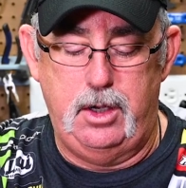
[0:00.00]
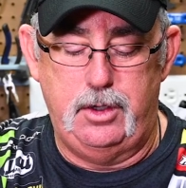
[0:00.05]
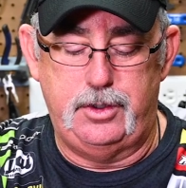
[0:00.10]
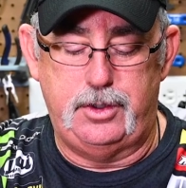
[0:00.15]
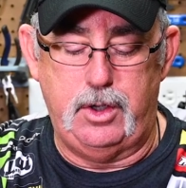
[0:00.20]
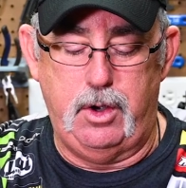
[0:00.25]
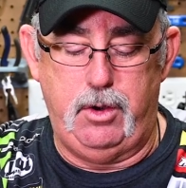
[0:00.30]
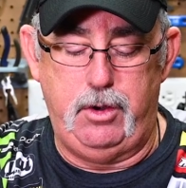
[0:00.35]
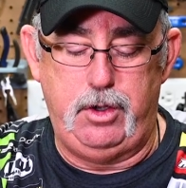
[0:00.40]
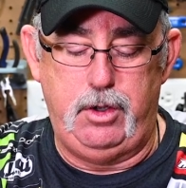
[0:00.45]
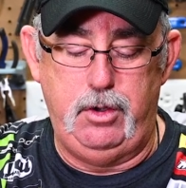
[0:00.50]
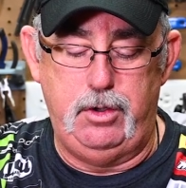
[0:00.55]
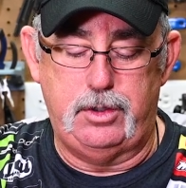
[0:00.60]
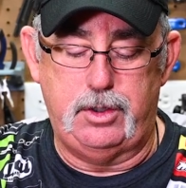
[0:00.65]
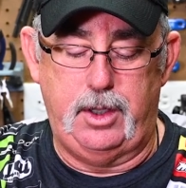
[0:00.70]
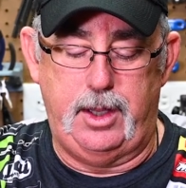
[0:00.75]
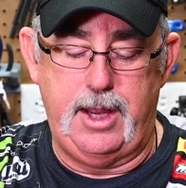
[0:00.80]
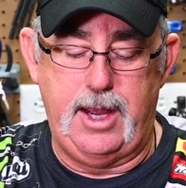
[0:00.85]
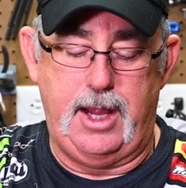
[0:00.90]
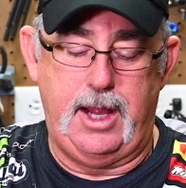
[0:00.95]
So
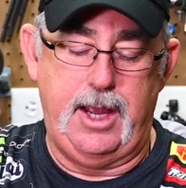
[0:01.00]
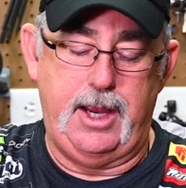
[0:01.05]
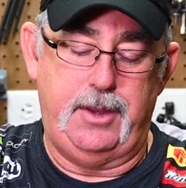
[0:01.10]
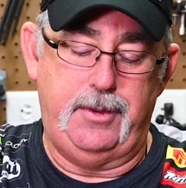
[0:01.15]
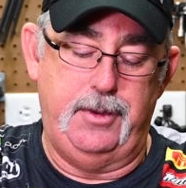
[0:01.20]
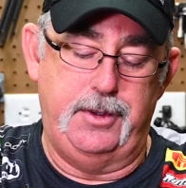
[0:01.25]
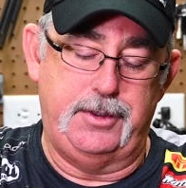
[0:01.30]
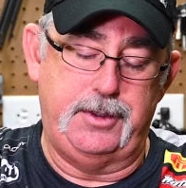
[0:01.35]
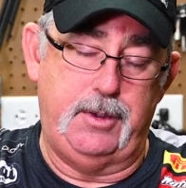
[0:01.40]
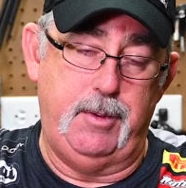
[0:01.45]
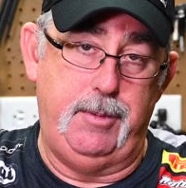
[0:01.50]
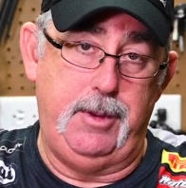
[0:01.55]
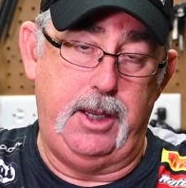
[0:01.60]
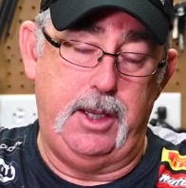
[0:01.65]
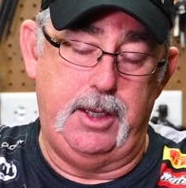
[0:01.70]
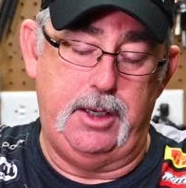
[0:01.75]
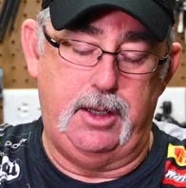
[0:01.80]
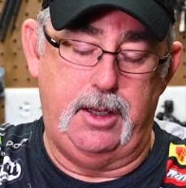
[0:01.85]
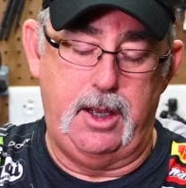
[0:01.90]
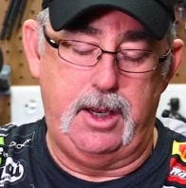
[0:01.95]
usually I like this to be
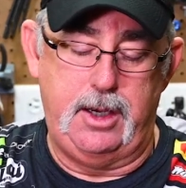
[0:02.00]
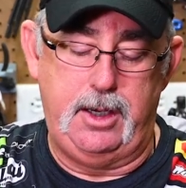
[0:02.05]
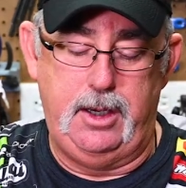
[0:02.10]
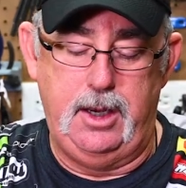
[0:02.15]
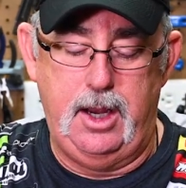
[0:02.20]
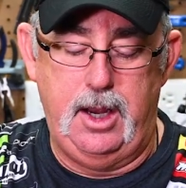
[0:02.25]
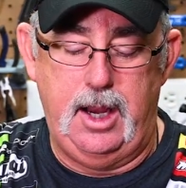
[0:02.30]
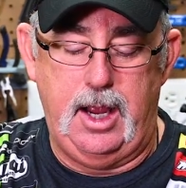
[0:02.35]
inline.